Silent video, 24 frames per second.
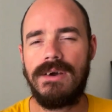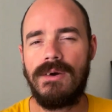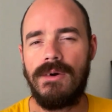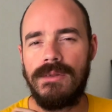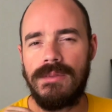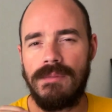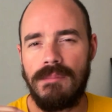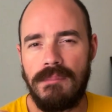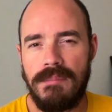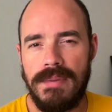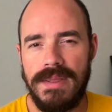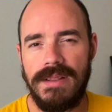
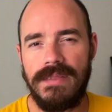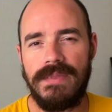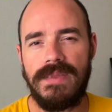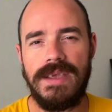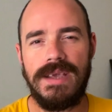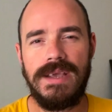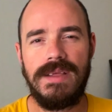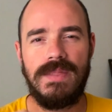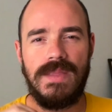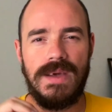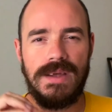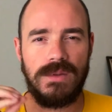on
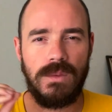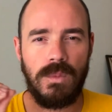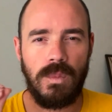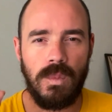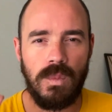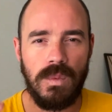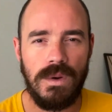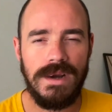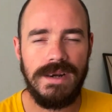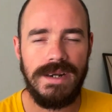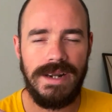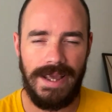building that
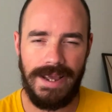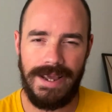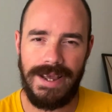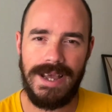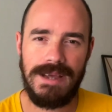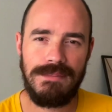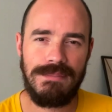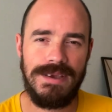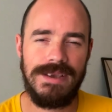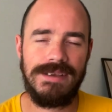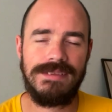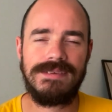one
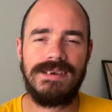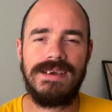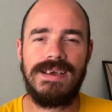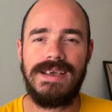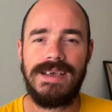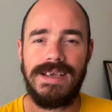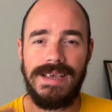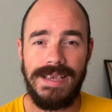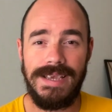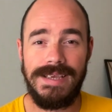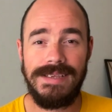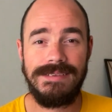habit
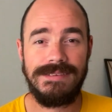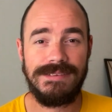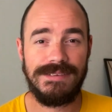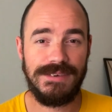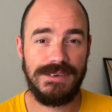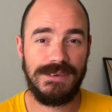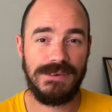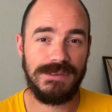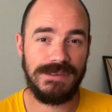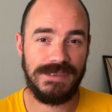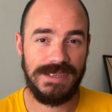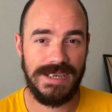into
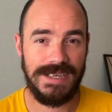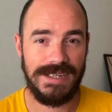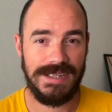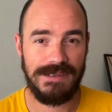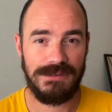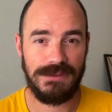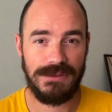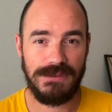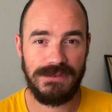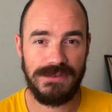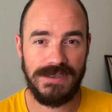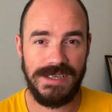your daily
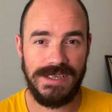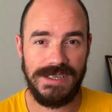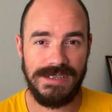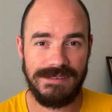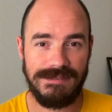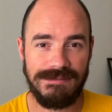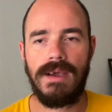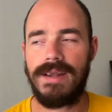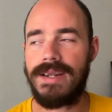routine.